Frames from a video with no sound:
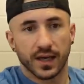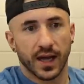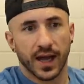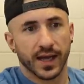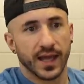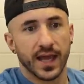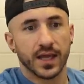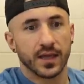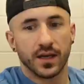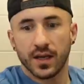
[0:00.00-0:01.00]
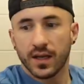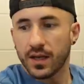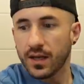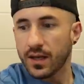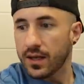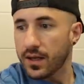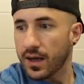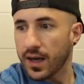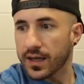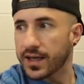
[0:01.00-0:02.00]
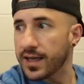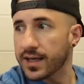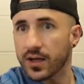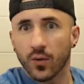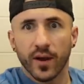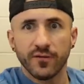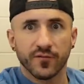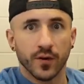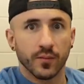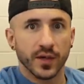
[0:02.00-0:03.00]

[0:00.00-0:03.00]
I, I can't I can't get away from.